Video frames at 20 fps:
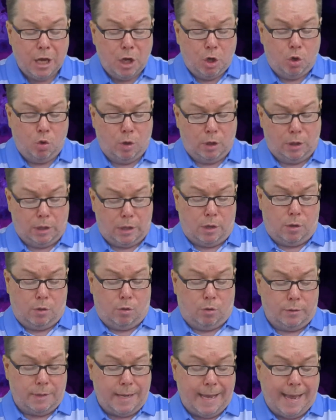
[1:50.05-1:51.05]
who
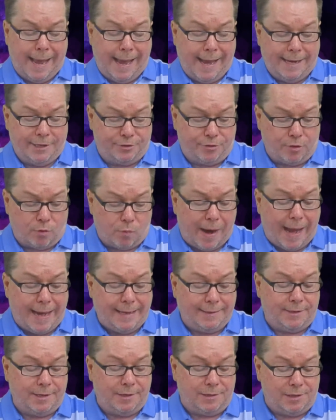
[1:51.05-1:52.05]
alone has the
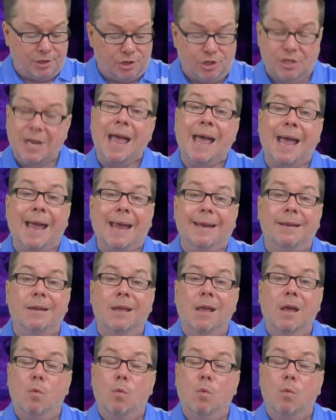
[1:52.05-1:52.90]
right to decide